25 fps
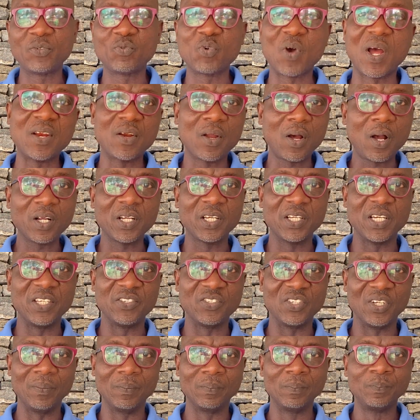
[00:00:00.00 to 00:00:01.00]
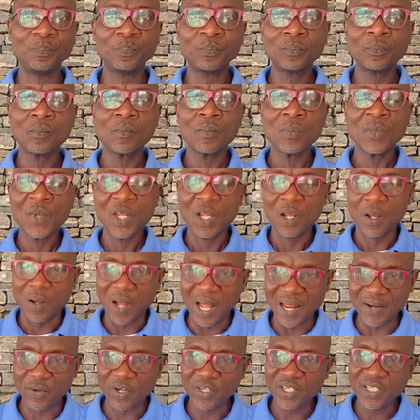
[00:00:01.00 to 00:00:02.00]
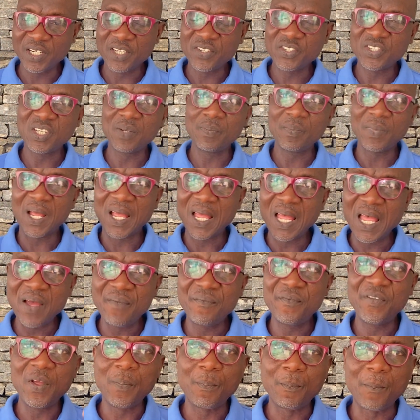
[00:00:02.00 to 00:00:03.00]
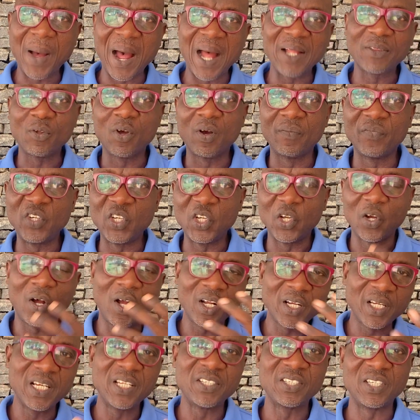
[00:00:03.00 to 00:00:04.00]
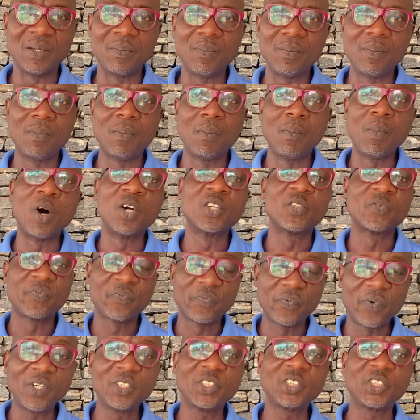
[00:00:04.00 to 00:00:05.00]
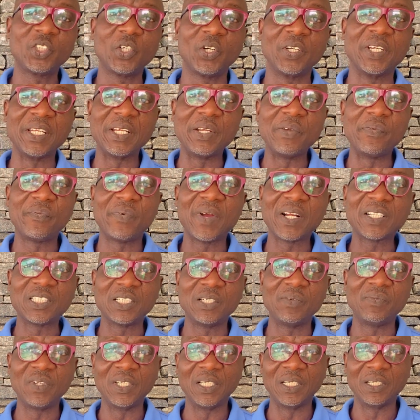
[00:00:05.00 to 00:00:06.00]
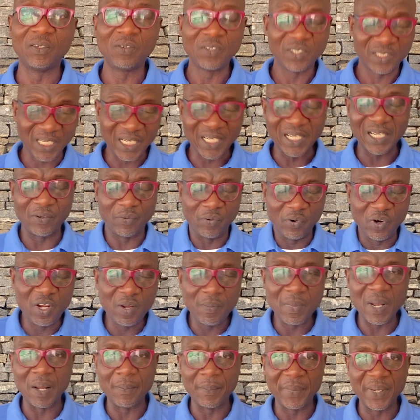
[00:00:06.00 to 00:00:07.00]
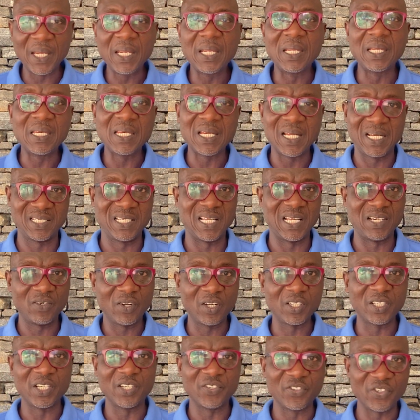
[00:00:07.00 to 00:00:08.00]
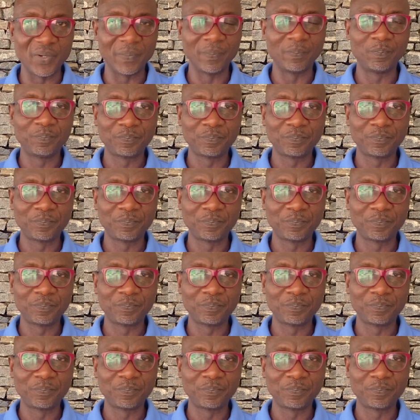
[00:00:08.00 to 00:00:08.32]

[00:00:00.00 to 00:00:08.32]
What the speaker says: to an organism. An organism, every part of the organism must function effectively. Take a human being as an organism,